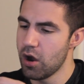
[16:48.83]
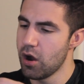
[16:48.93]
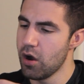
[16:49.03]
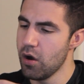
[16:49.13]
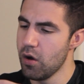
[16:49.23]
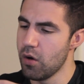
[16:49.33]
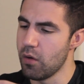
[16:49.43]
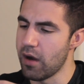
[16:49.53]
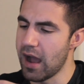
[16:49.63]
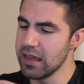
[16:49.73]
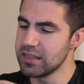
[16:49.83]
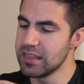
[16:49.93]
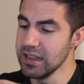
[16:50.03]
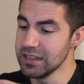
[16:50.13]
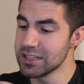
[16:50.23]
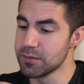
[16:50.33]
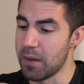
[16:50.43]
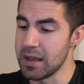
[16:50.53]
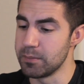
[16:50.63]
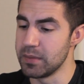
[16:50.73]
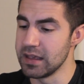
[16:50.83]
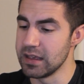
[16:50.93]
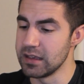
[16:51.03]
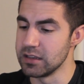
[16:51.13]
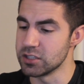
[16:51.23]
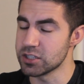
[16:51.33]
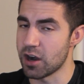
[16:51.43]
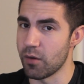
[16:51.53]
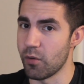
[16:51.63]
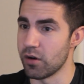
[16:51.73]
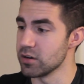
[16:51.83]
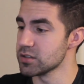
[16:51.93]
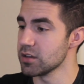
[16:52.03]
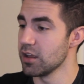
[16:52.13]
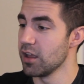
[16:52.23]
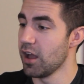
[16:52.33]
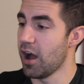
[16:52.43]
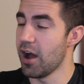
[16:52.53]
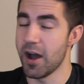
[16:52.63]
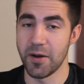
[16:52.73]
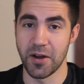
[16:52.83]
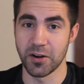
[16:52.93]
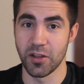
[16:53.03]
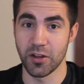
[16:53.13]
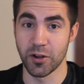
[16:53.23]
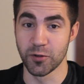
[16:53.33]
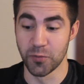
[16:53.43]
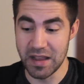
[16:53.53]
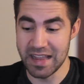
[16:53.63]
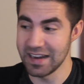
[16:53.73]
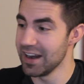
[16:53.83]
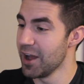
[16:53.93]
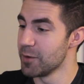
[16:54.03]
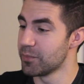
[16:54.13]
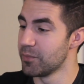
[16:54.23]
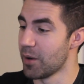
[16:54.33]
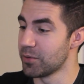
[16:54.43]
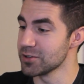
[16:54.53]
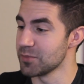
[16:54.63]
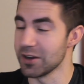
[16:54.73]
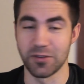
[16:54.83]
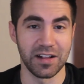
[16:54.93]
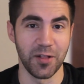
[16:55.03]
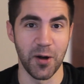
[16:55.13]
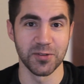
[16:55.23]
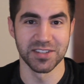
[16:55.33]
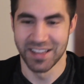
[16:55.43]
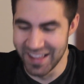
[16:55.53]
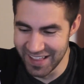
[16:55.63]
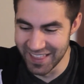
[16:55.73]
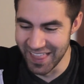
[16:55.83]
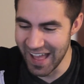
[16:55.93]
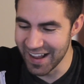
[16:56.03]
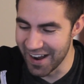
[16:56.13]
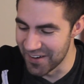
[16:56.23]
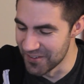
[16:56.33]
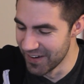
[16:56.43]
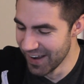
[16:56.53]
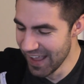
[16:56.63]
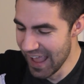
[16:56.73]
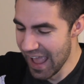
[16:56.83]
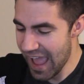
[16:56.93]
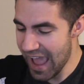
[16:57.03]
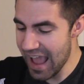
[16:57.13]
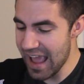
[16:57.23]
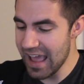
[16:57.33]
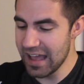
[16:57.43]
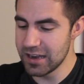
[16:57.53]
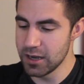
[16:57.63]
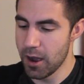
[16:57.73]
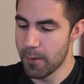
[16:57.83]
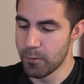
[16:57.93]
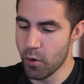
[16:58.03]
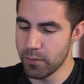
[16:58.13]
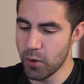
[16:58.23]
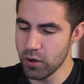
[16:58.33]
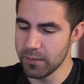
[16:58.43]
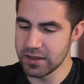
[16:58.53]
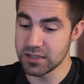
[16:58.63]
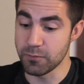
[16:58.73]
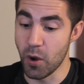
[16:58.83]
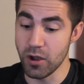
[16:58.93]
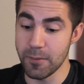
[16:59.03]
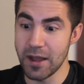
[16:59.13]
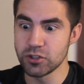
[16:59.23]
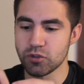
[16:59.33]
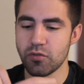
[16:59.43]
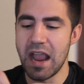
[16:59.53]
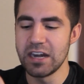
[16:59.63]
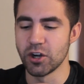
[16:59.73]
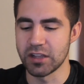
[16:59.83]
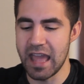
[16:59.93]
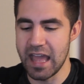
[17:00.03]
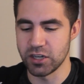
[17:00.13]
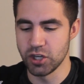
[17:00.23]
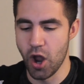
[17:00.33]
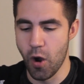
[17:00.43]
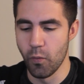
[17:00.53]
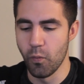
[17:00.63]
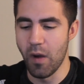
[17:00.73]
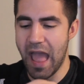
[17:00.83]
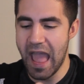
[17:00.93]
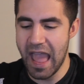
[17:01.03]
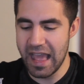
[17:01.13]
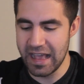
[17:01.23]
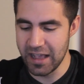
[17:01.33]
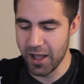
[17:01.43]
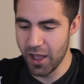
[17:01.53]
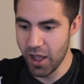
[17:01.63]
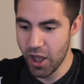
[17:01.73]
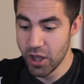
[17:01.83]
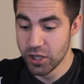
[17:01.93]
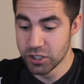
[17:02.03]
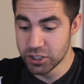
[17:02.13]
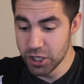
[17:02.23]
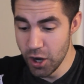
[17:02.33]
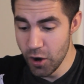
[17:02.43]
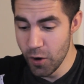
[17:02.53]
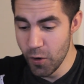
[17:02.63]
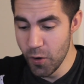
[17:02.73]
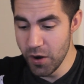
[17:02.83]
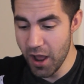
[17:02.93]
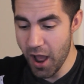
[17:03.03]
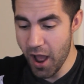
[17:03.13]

oh, I think this might be Star Wars. Uh, a, a green, a person wearing green clothes, Lego. And more Pokemon stuff, Pokemon Trainer Kit. No way. Dude!